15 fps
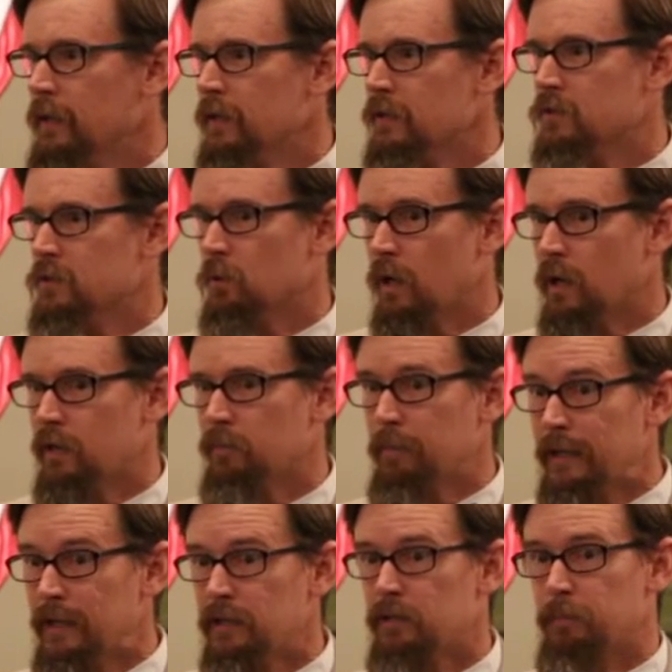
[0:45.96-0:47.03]
And so God
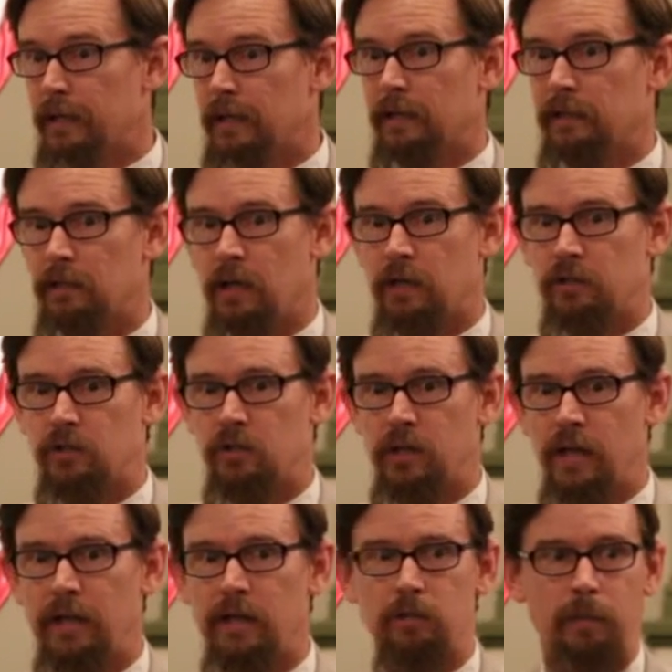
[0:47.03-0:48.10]
made man. God
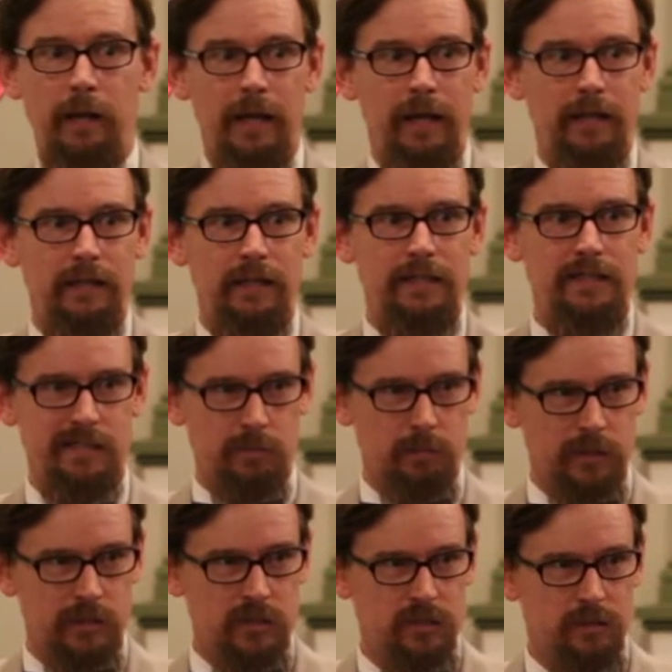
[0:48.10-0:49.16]
created man in his
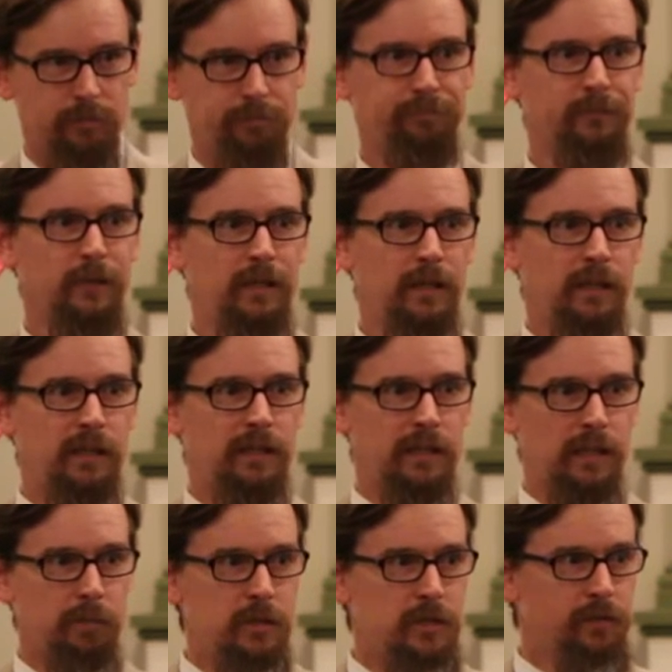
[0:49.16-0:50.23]
image. In
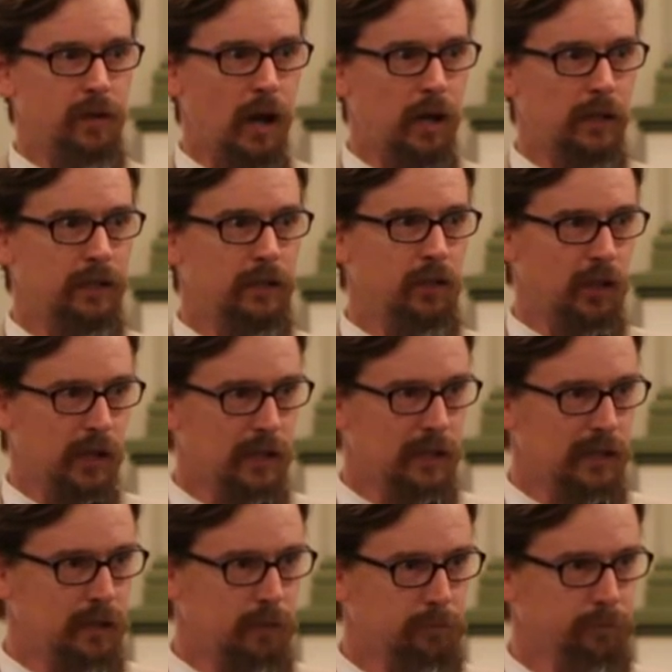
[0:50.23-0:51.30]
the image of God, he created
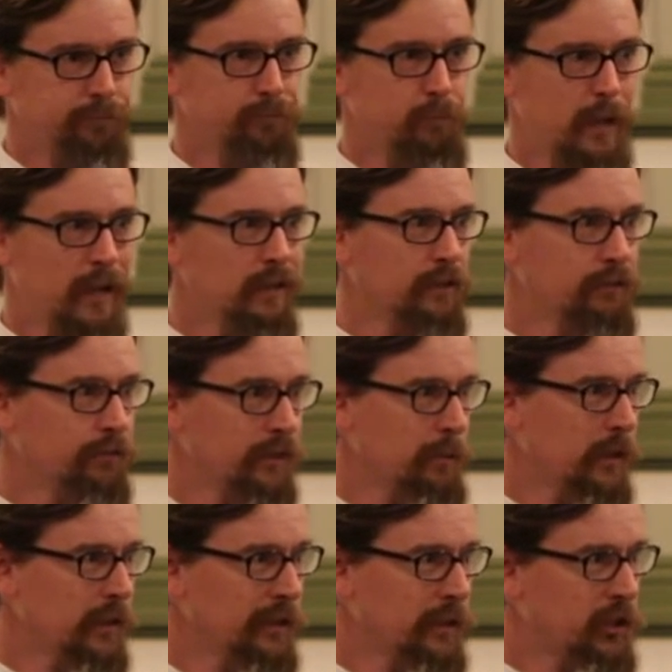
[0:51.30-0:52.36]
him. Male and
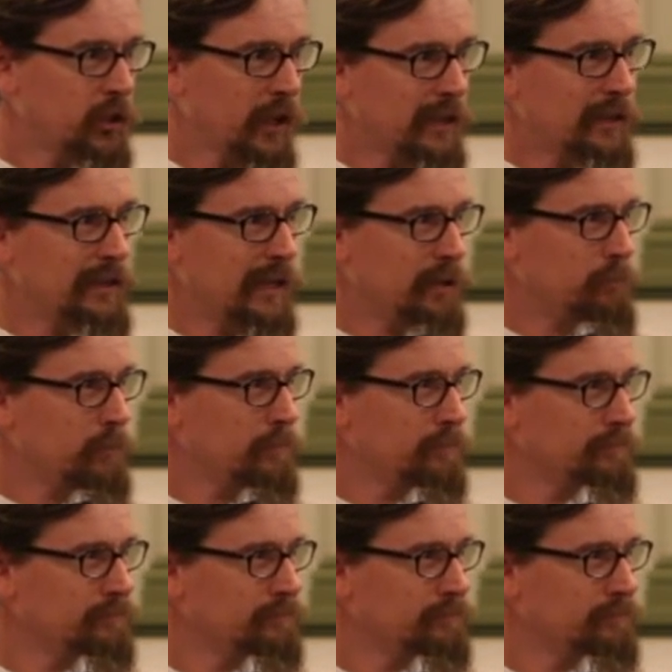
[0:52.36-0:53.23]
female, he created them.